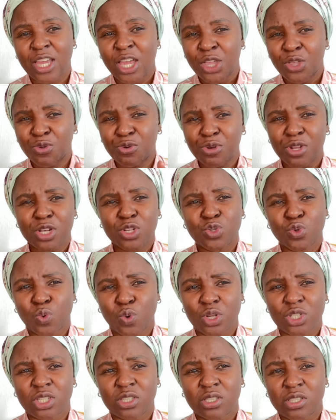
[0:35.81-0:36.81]
you need to
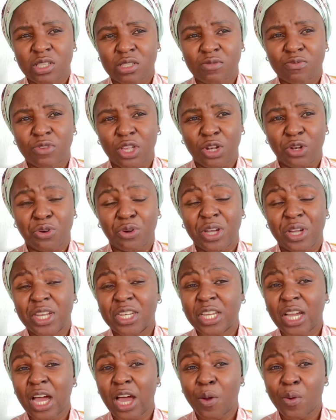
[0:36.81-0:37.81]
watch this video and
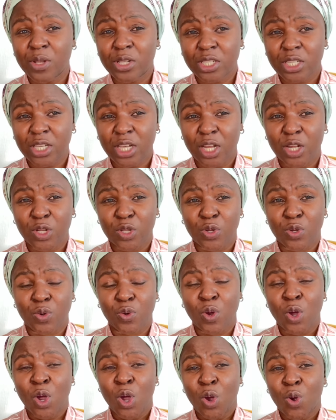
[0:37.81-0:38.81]
I will tell you
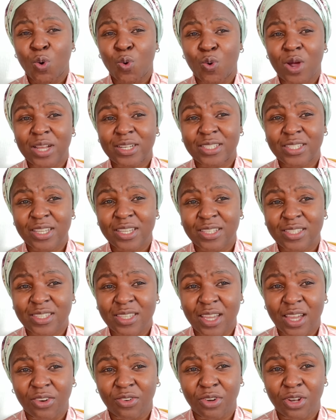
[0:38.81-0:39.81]
what
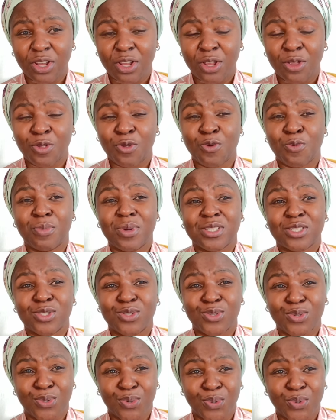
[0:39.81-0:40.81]
exactly you must
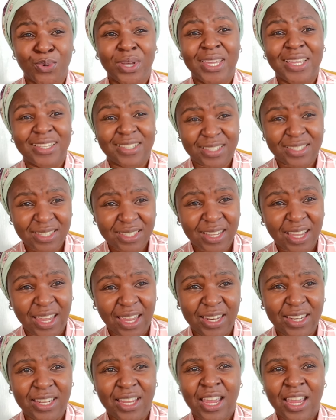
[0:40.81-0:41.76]
do instead.